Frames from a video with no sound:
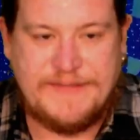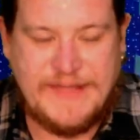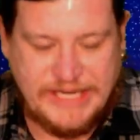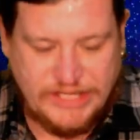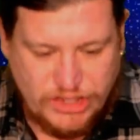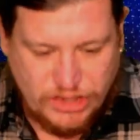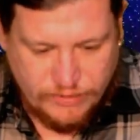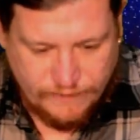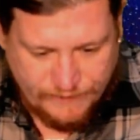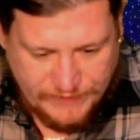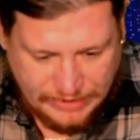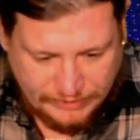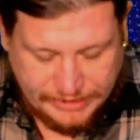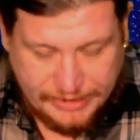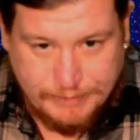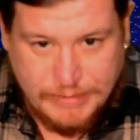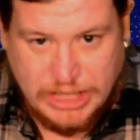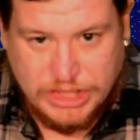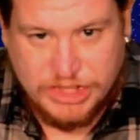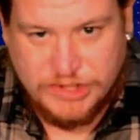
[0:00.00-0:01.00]
thank you
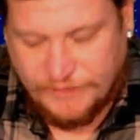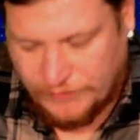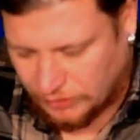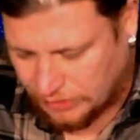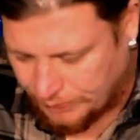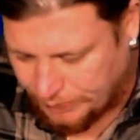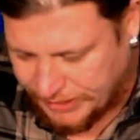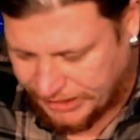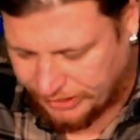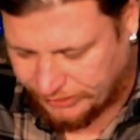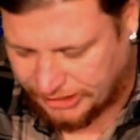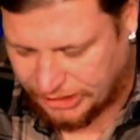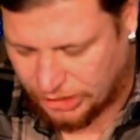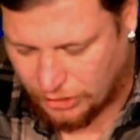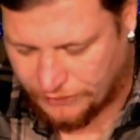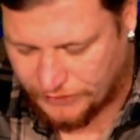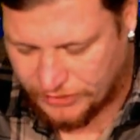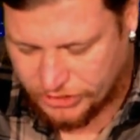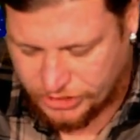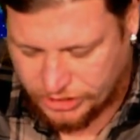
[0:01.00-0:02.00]
very much for appearing
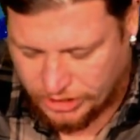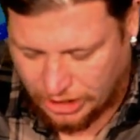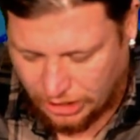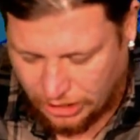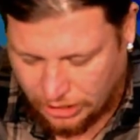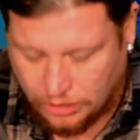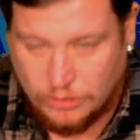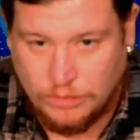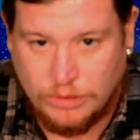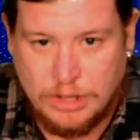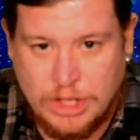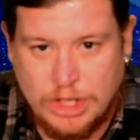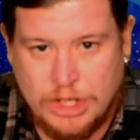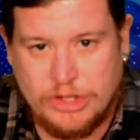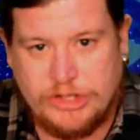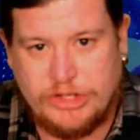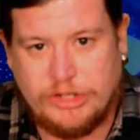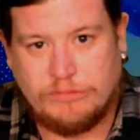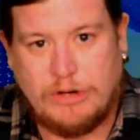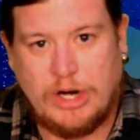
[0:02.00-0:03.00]
on the show.
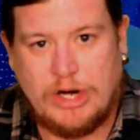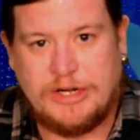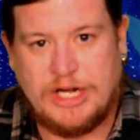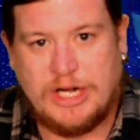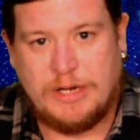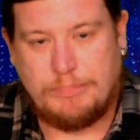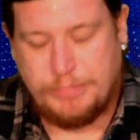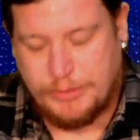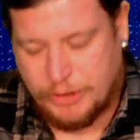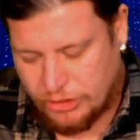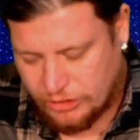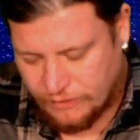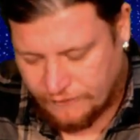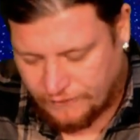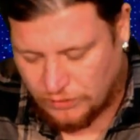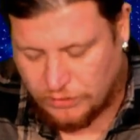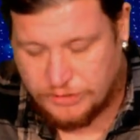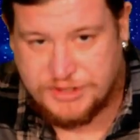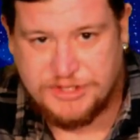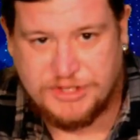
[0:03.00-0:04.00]
You wrote a
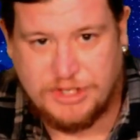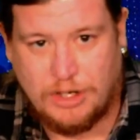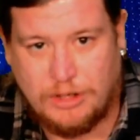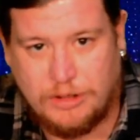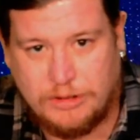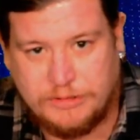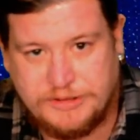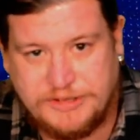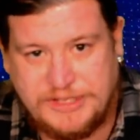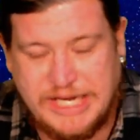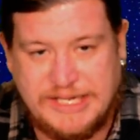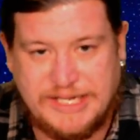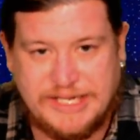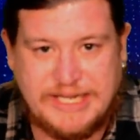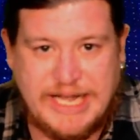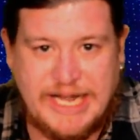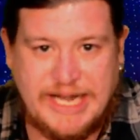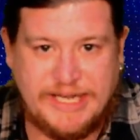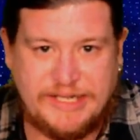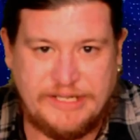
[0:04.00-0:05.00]
beautiful song
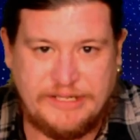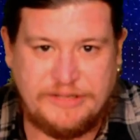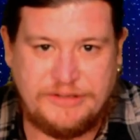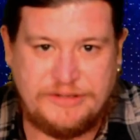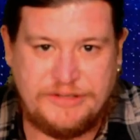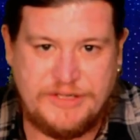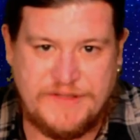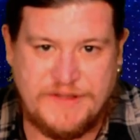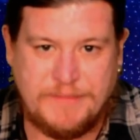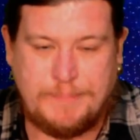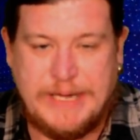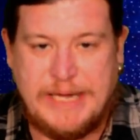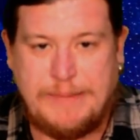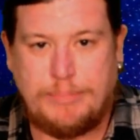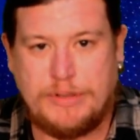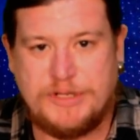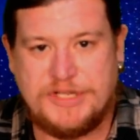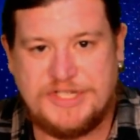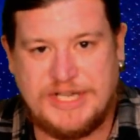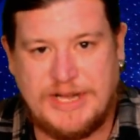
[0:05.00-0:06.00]
dedicated to the
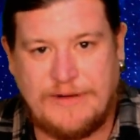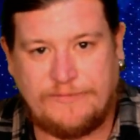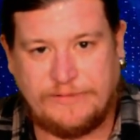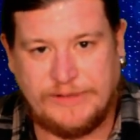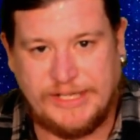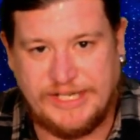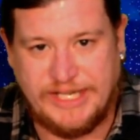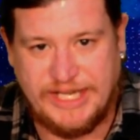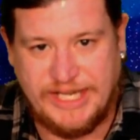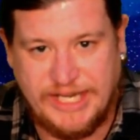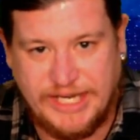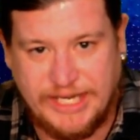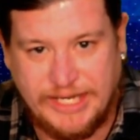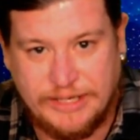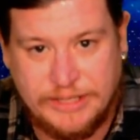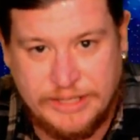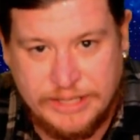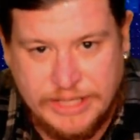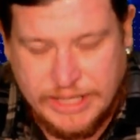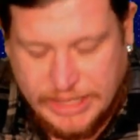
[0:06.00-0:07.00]
people suffering
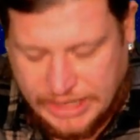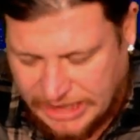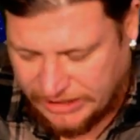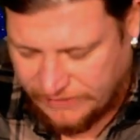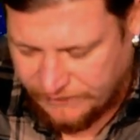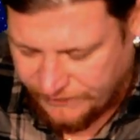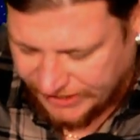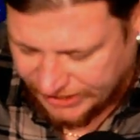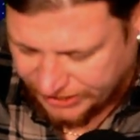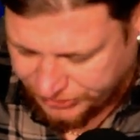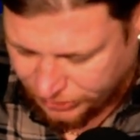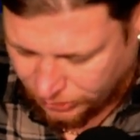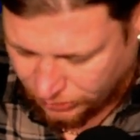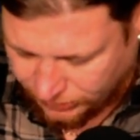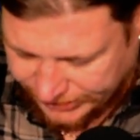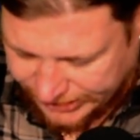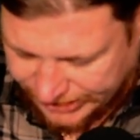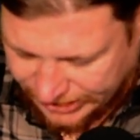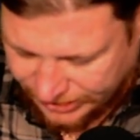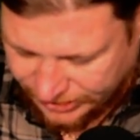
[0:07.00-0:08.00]
here in
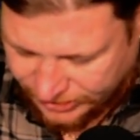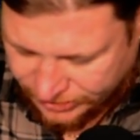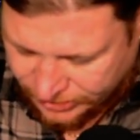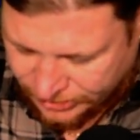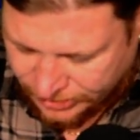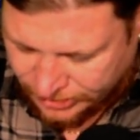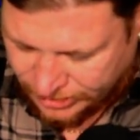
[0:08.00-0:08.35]
Victoria.